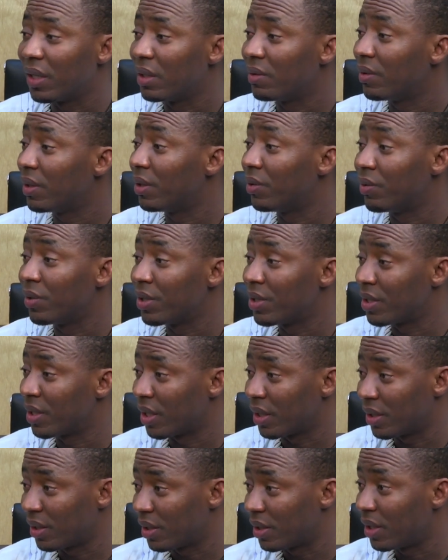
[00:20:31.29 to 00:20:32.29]
very
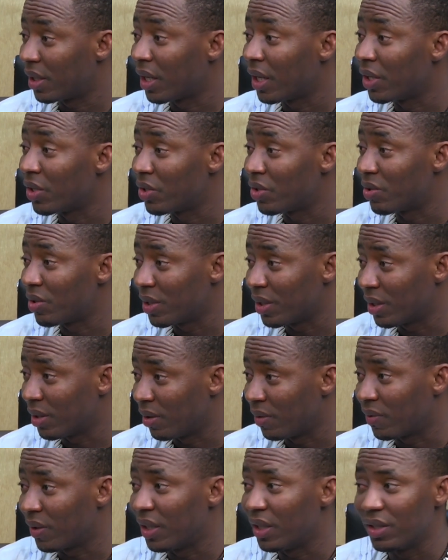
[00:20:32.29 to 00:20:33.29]
recent history
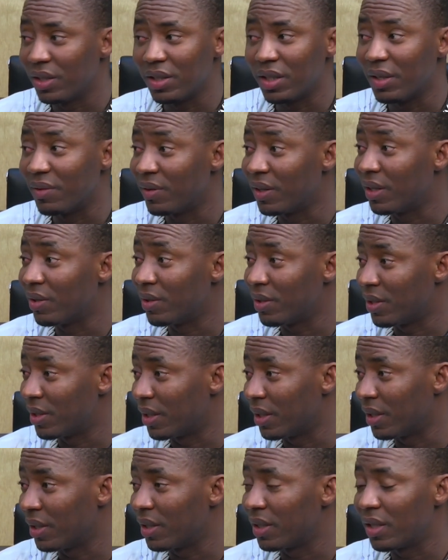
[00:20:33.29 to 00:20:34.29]
of Nigeria. Very
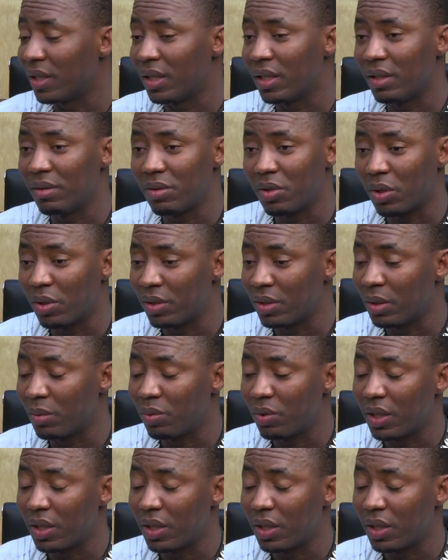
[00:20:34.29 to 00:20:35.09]
recent, contemporary.